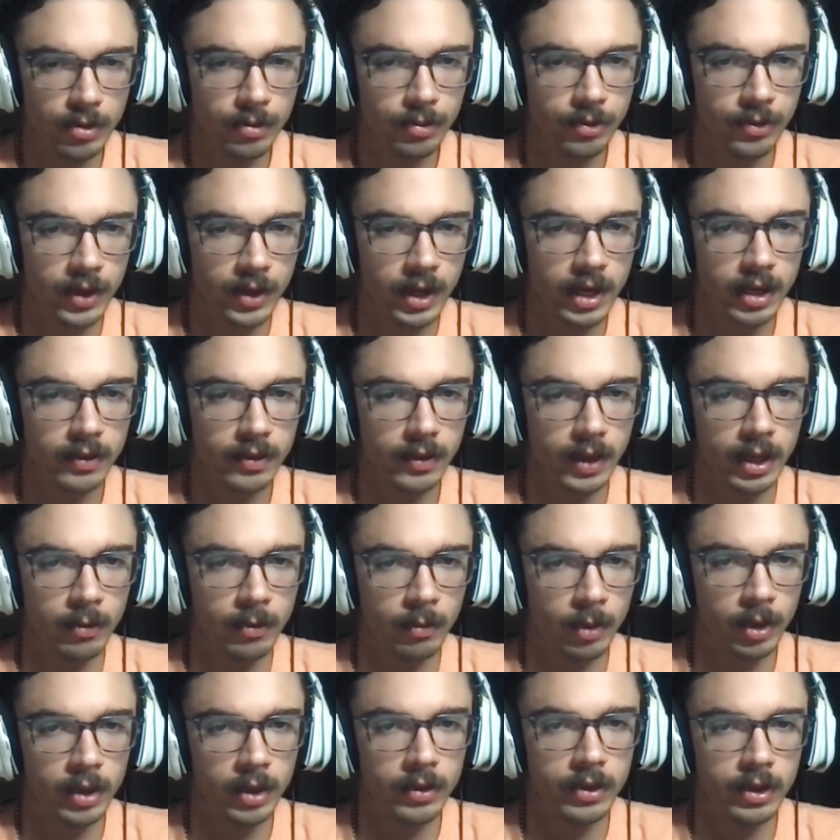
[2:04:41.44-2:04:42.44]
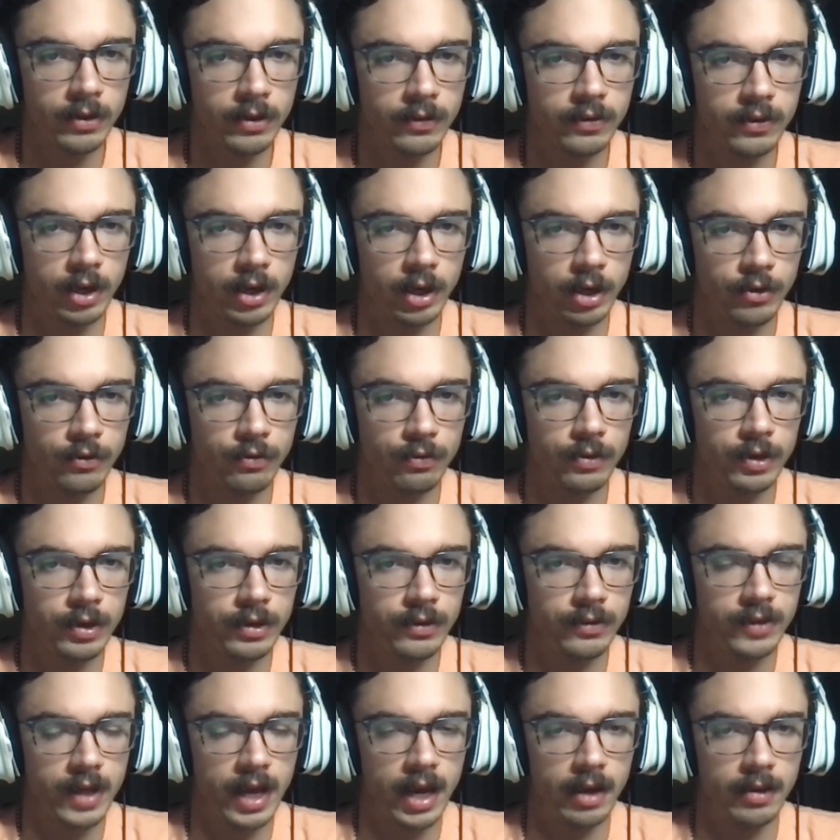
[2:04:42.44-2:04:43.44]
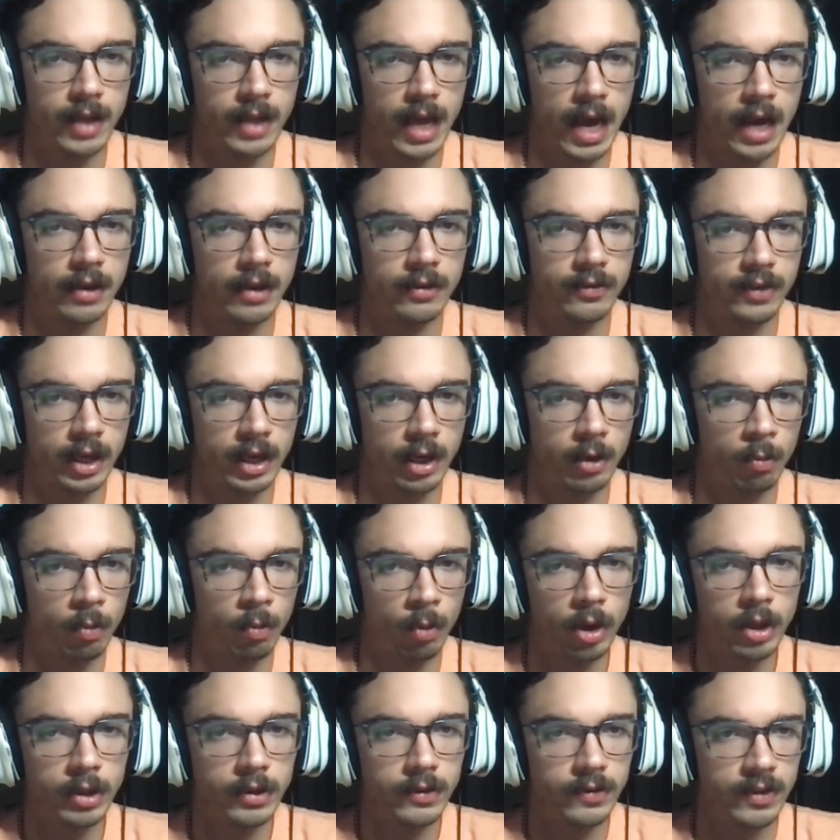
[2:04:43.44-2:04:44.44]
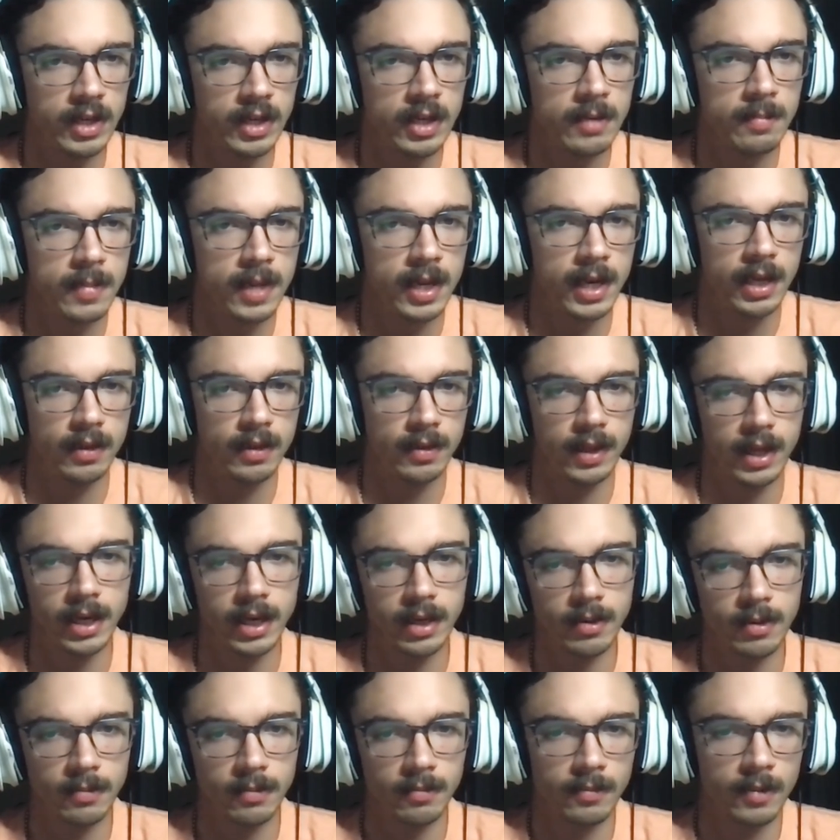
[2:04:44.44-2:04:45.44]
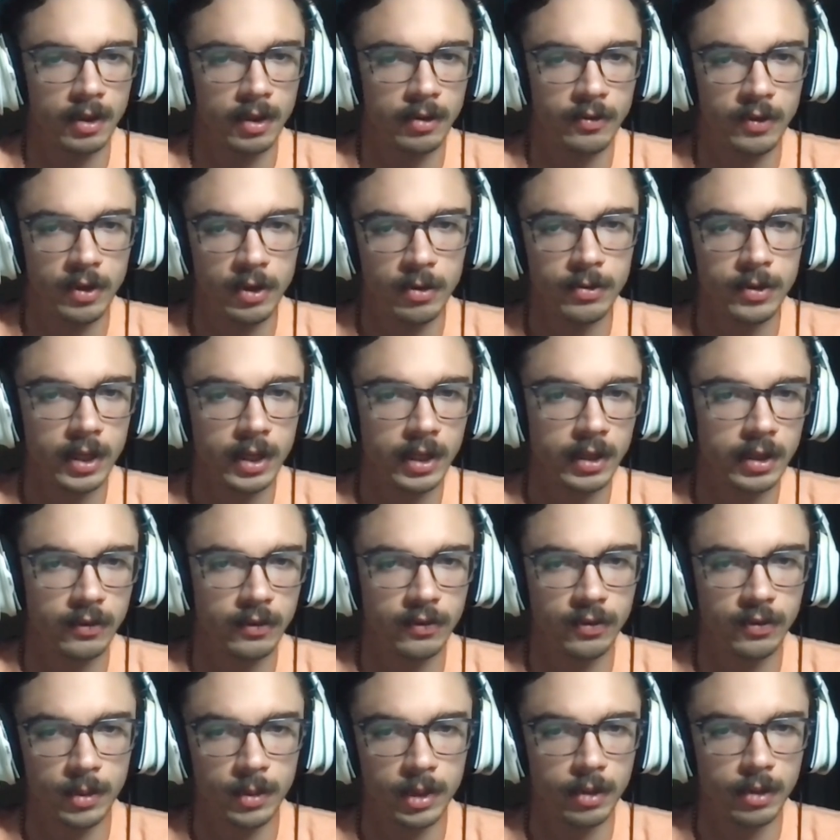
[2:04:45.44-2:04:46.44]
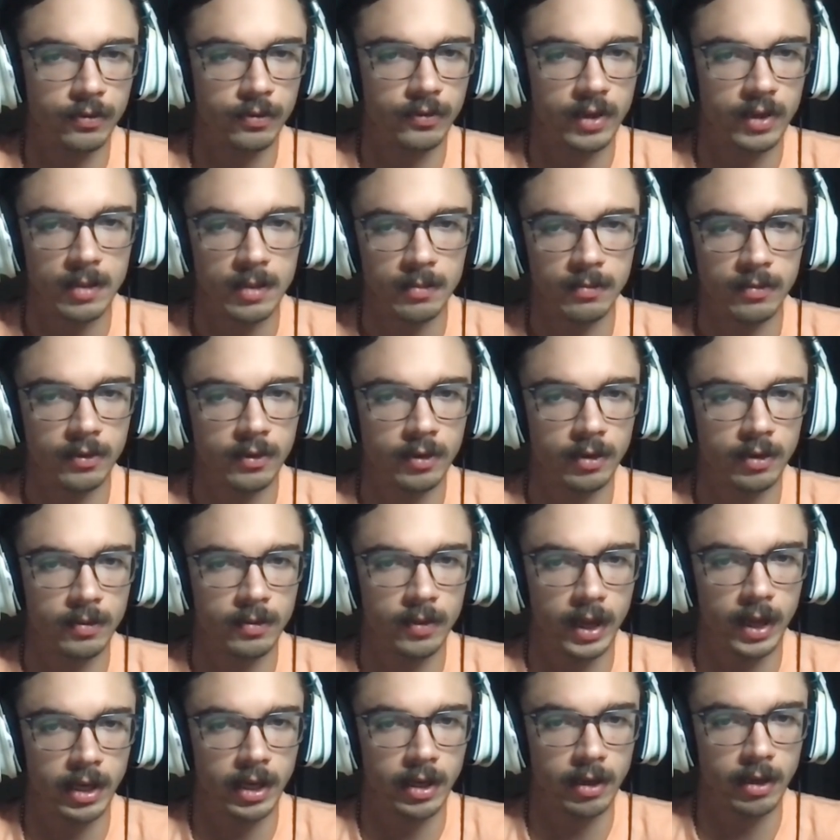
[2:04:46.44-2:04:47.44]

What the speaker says: do you think like one of these countries that has like one team in it, like, do you think that some of those teams could